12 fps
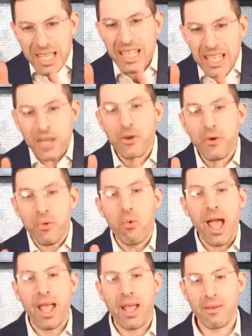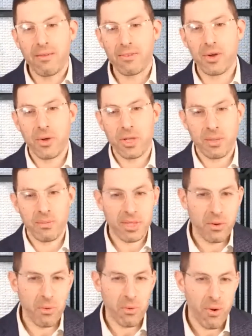clear way of showing them that
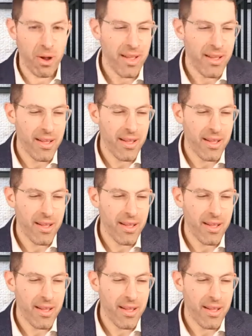they were wrong.